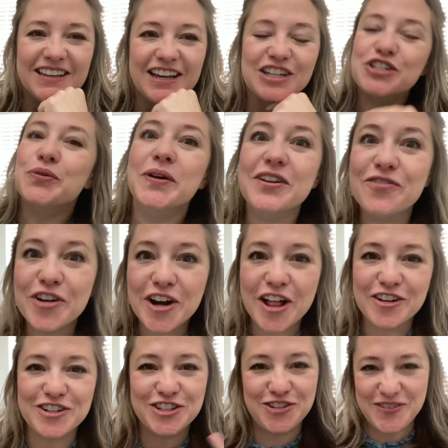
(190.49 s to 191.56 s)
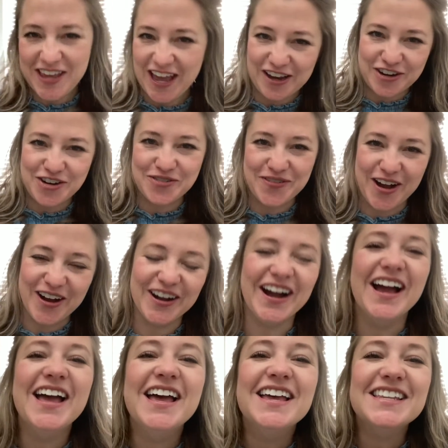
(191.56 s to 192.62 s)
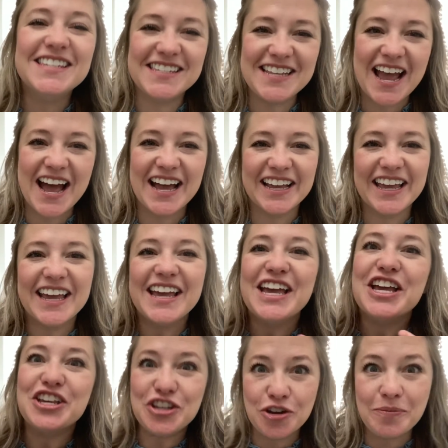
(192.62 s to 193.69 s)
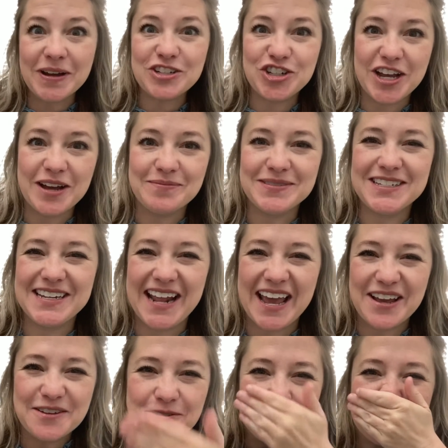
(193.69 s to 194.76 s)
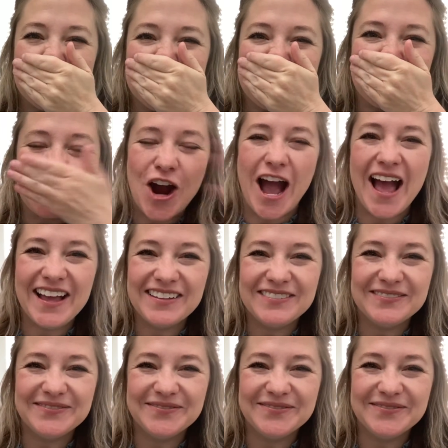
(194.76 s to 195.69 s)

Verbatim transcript: At $24, you can't go wrong. Snag, you're my jam today. Mwah.